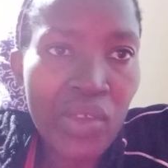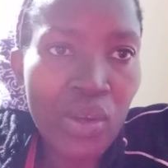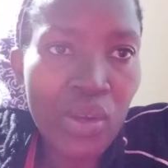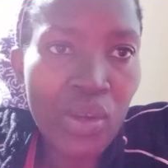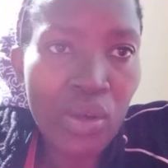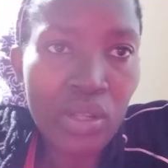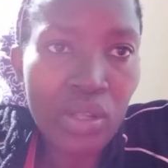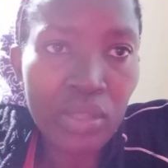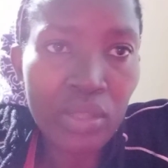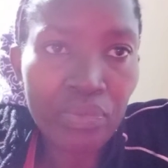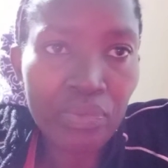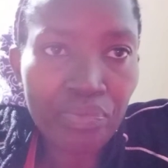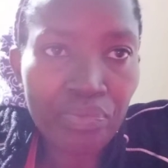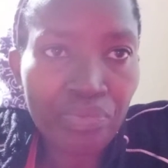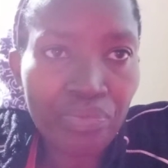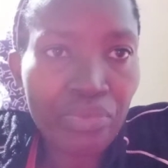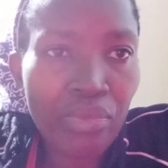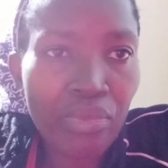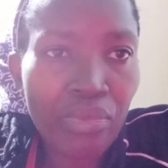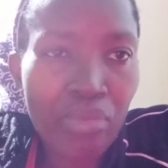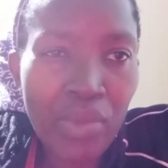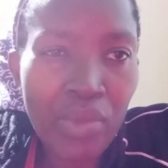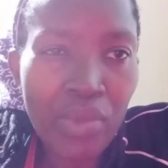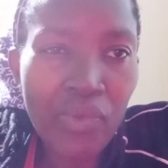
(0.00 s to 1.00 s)
it all,
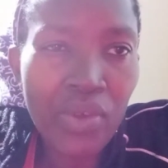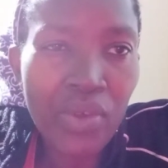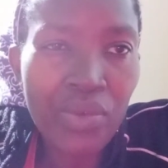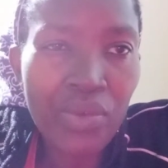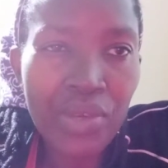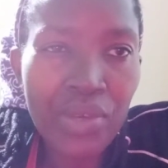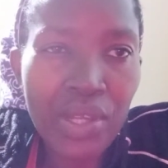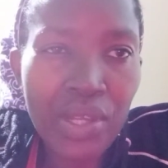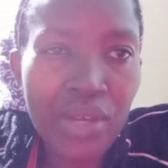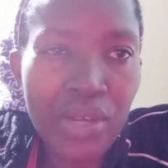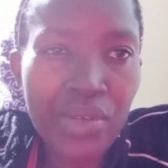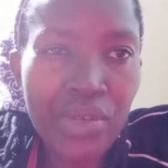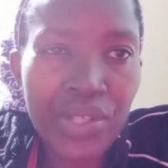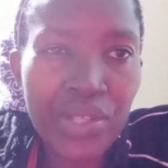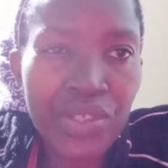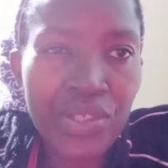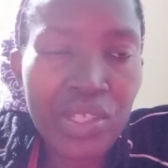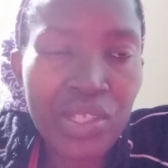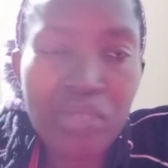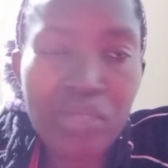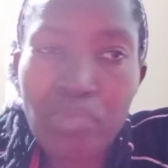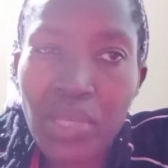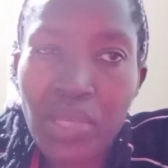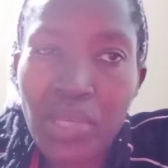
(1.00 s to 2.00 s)
be very
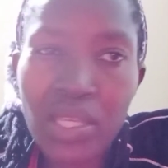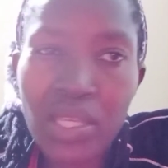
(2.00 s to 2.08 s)
courageous.